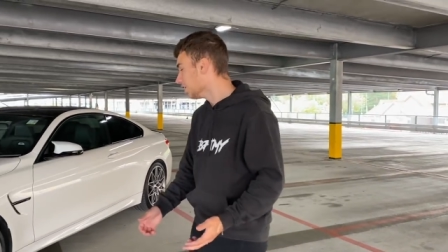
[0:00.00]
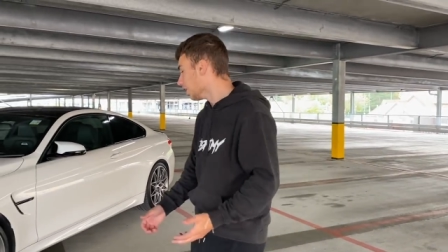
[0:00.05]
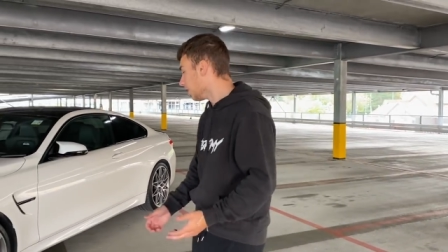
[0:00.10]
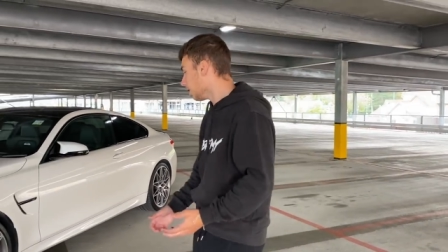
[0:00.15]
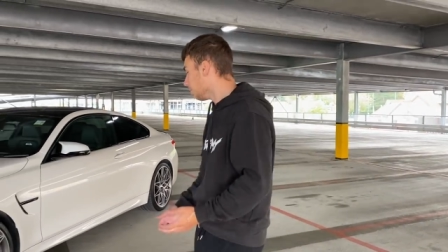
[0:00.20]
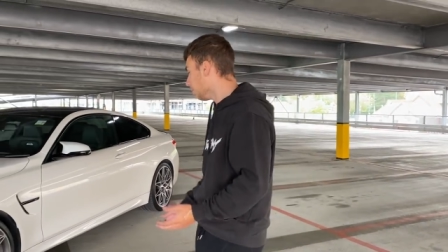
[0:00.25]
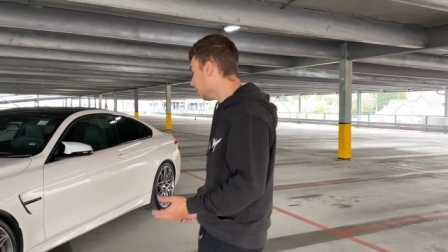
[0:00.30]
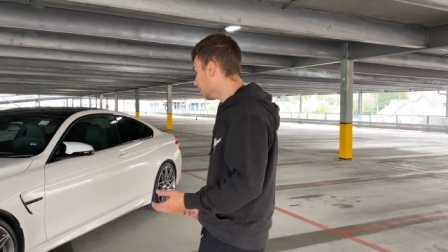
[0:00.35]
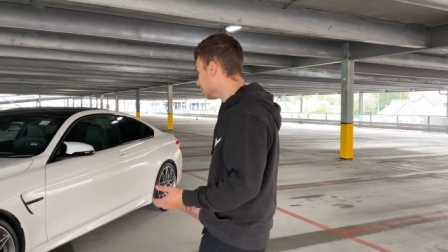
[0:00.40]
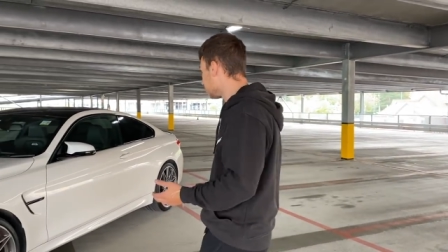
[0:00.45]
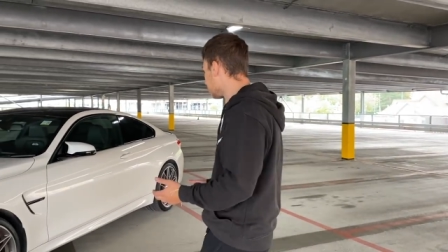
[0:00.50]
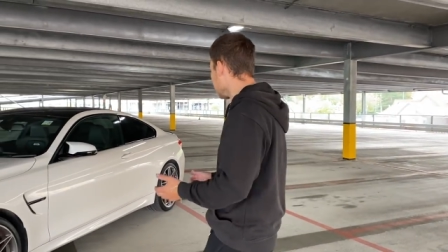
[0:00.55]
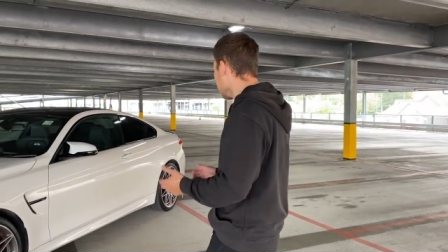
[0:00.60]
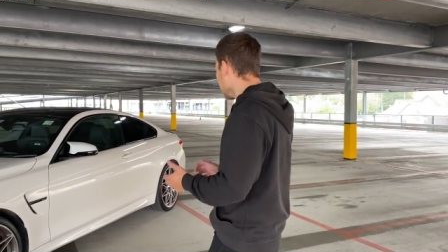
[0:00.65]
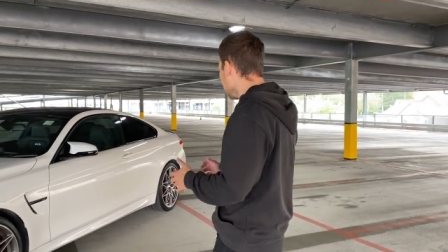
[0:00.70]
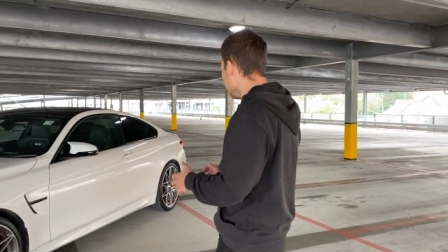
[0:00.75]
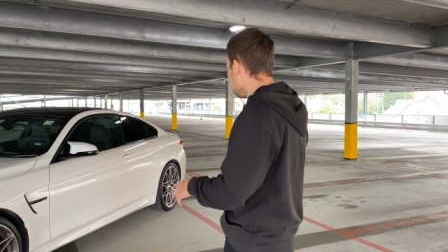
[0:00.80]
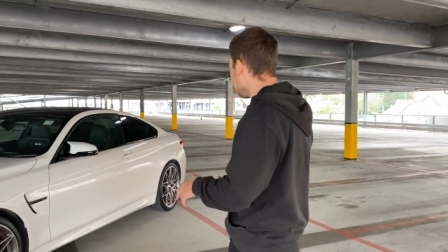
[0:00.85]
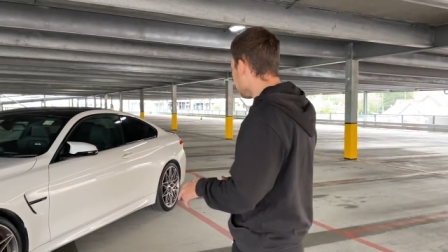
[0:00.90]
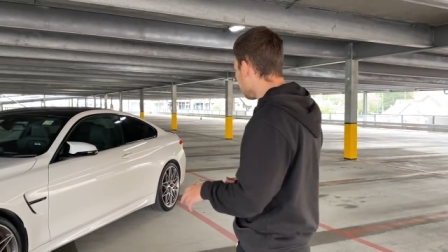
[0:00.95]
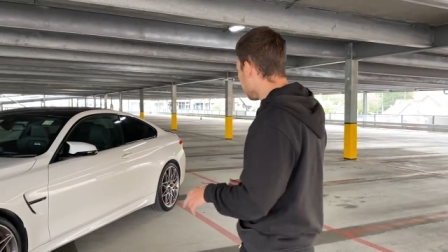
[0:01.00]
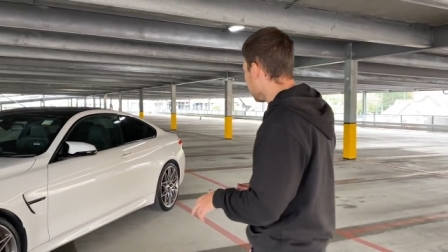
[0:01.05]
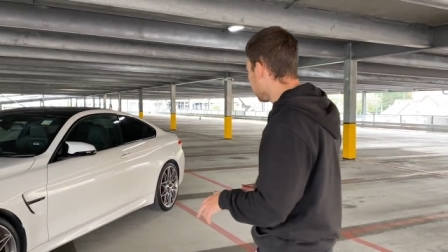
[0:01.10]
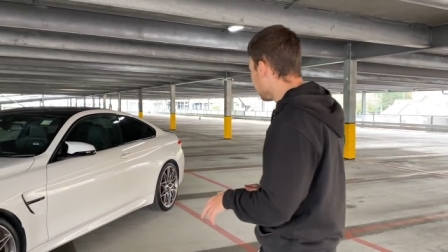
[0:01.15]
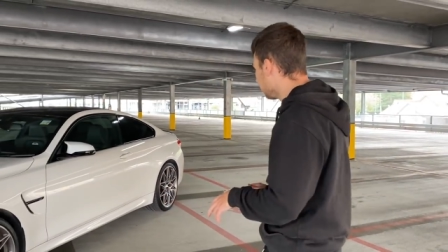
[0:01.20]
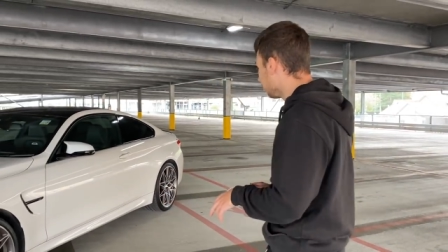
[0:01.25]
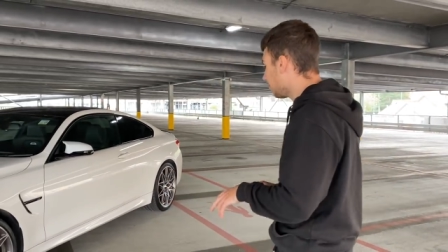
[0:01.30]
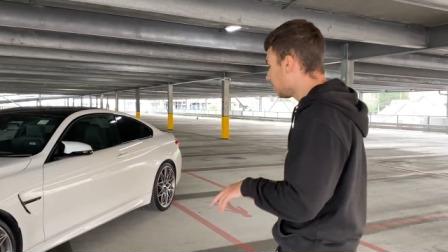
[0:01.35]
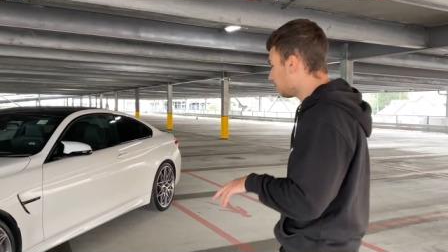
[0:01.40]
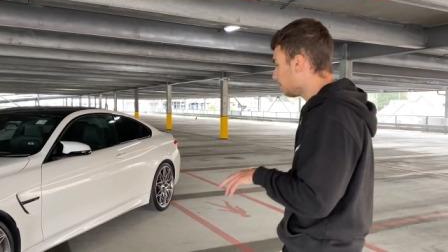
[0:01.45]
I might lower it,
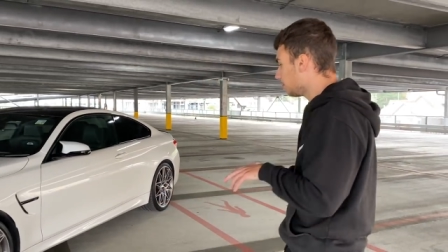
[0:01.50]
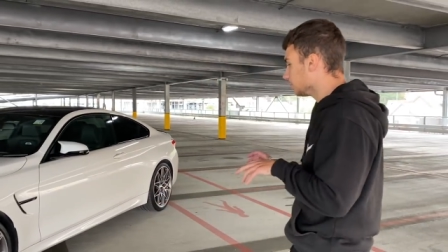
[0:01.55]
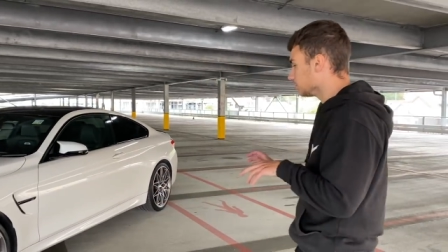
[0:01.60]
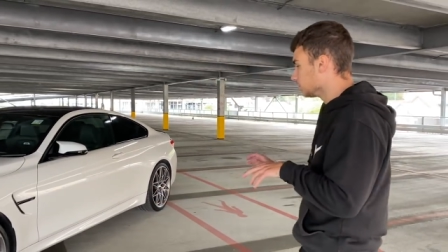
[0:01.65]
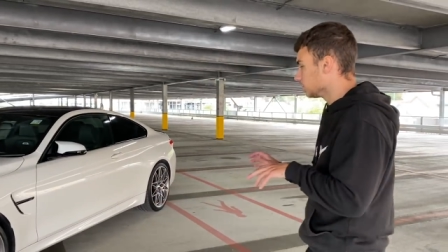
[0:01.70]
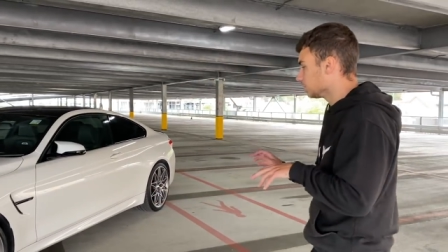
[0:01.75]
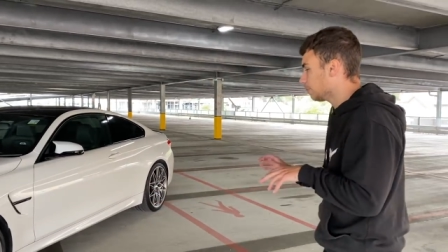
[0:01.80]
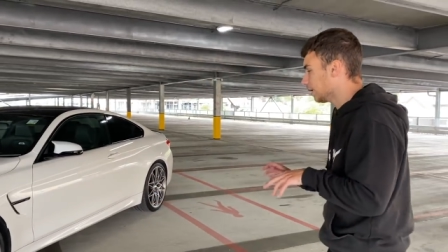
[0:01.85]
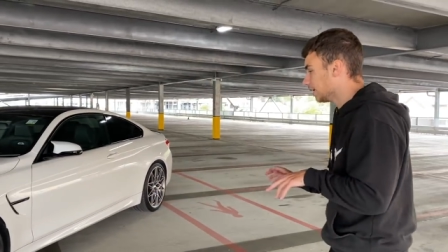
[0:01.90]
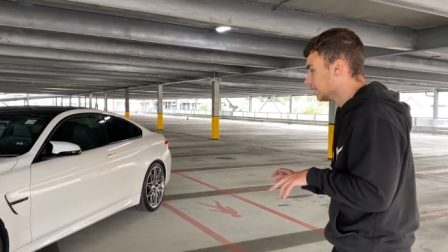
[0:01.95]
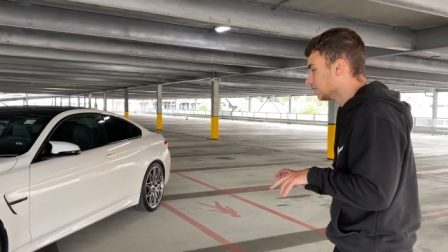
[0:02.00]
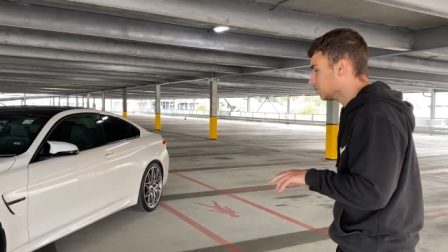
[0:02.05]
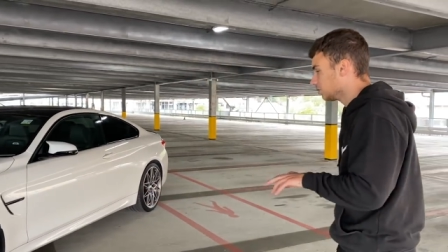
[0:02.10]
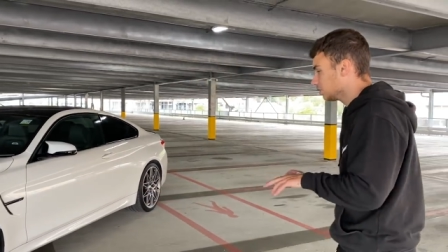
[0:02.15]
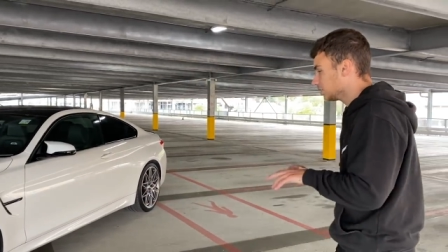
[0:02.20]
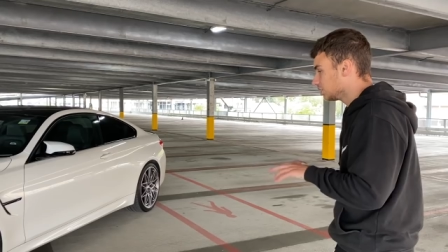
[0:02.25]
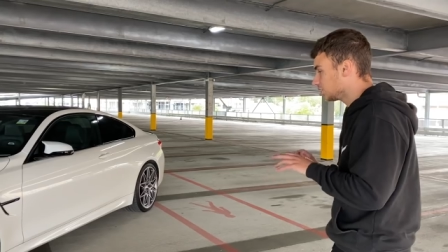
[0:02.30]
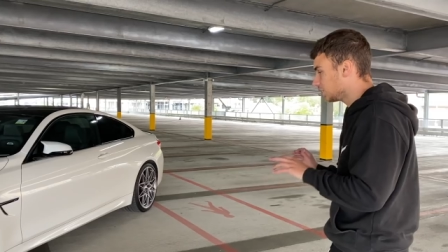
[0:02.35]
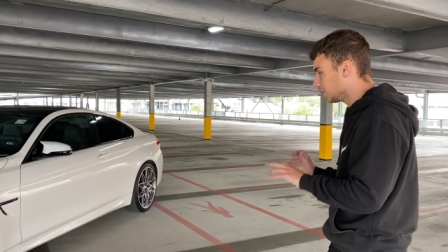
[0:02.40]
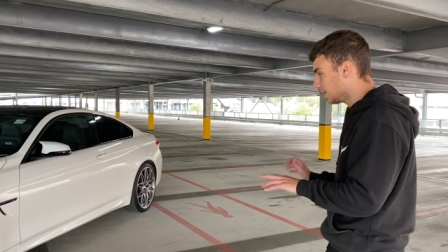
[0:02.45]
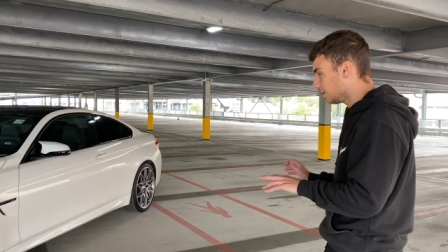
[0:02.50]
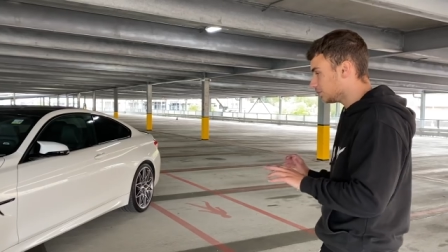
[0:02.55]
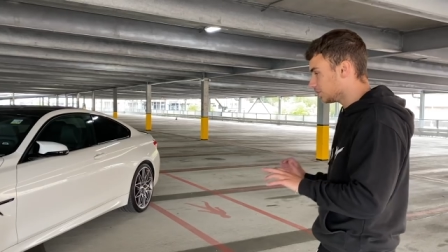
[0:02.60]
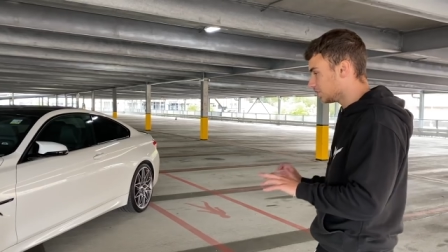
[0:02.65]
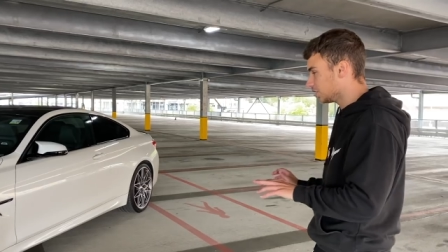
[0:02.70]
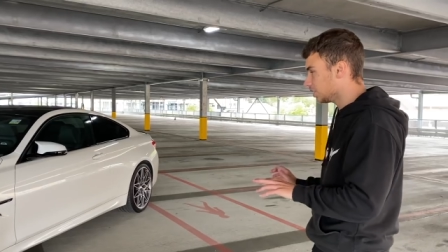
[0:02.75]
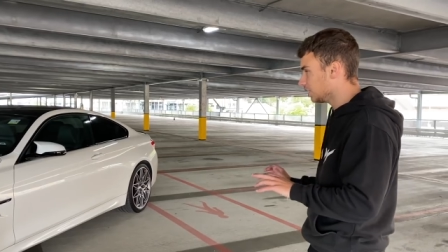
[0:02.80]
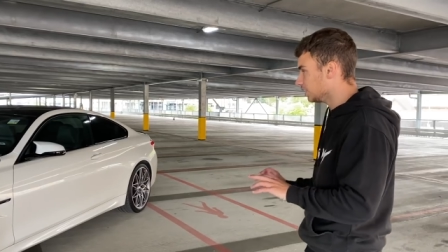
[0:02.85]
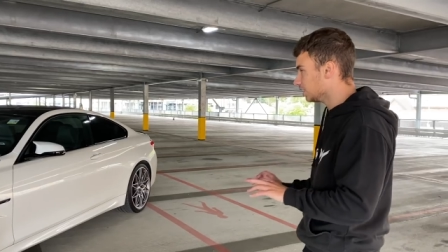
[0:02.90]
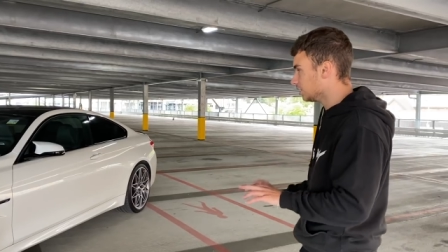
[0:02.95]
maybe put the space on it, see how it
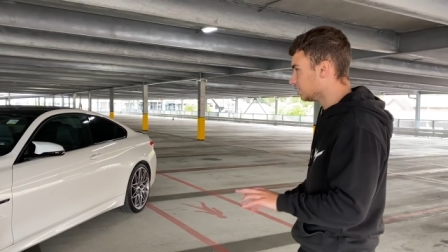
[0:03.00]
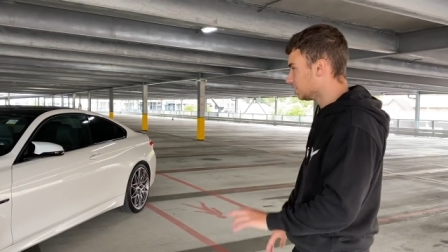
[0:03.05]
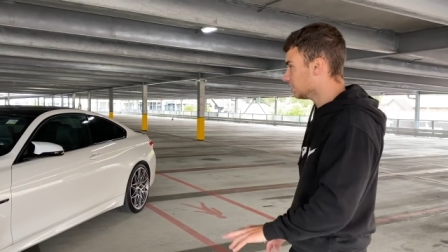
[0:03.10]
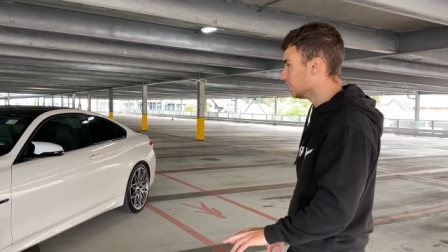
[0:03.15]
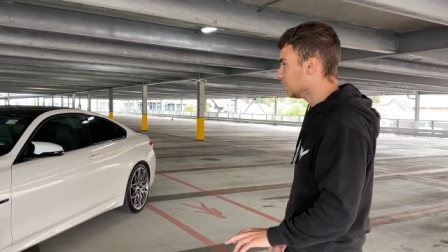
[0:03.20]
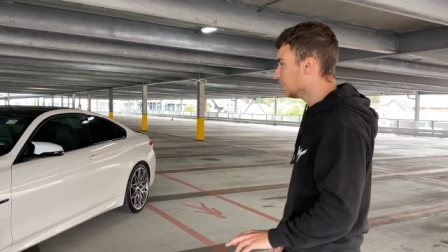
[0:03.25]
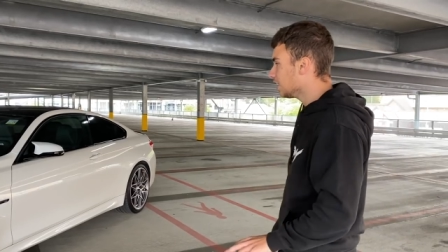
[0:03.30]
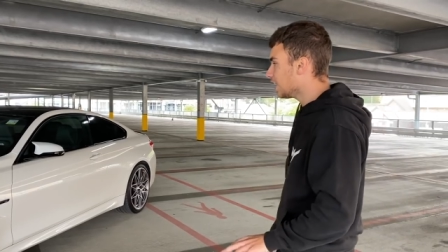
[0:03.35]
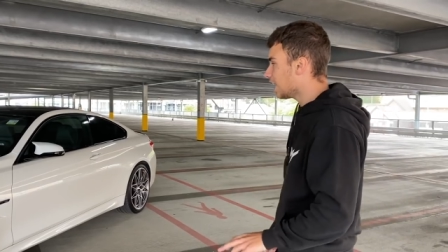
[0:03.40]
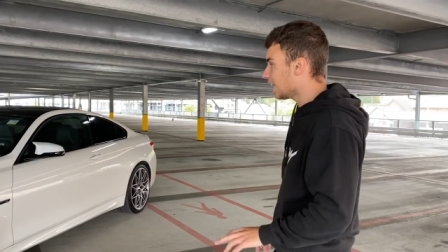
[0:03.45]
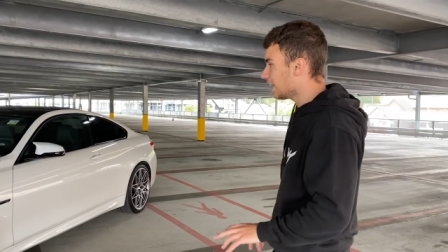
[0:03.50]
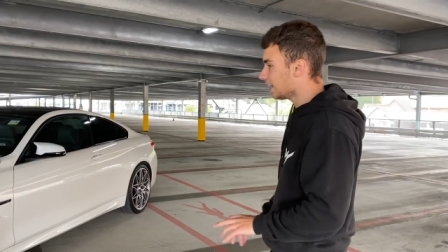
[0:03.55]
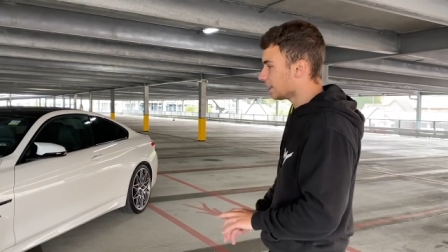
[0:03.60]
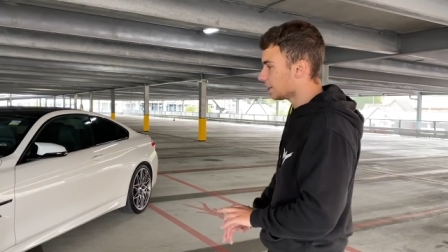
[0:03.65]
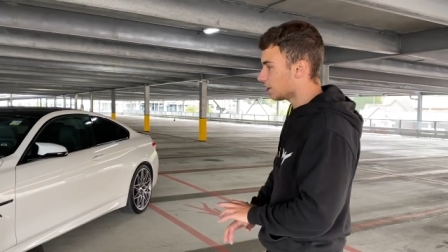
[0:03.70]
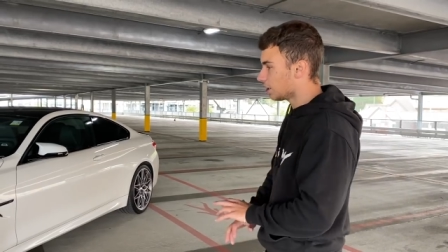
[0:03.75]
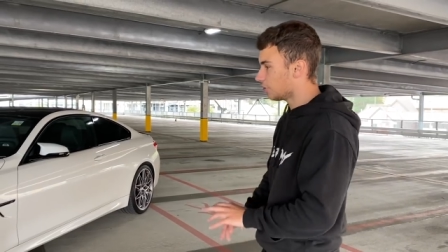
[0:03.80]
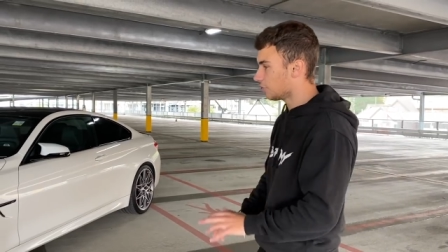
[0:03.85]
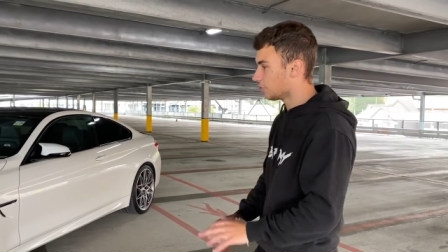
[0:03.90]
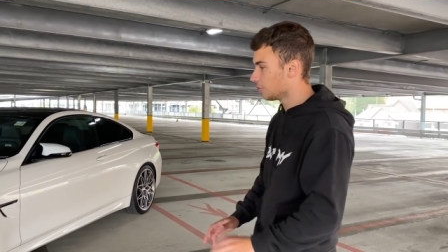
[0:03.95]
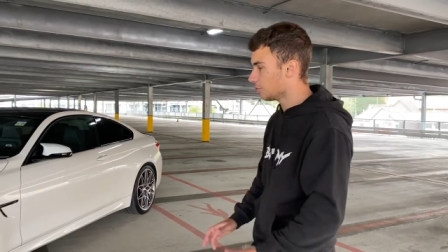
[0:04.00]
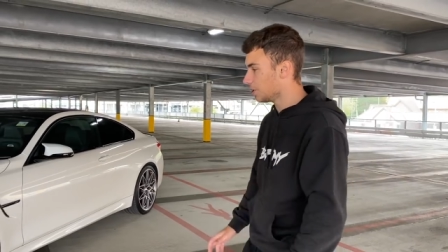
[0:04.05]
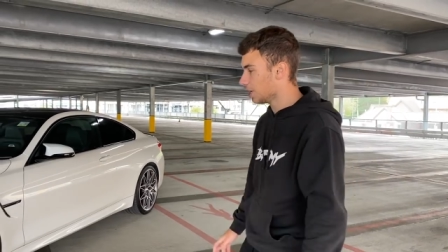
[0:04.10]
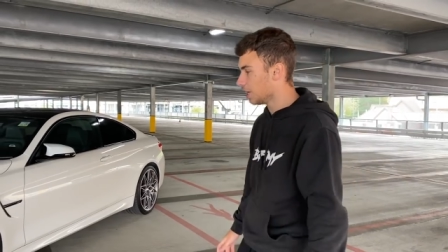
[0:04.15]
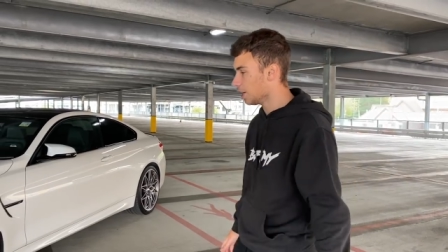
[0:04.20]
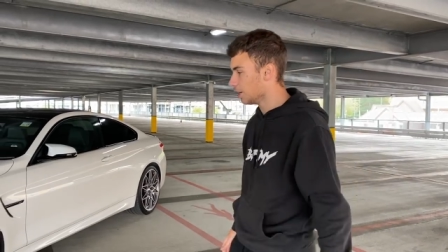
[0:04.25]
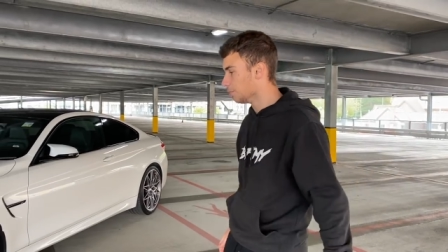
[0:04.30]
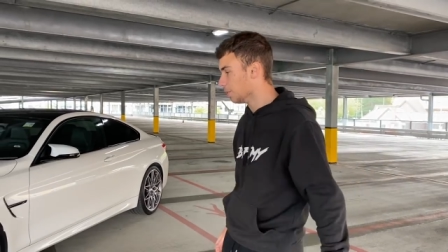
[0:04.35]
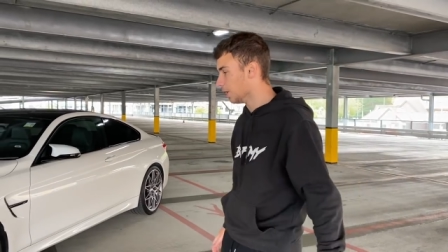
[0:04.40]
sits, and then go from there.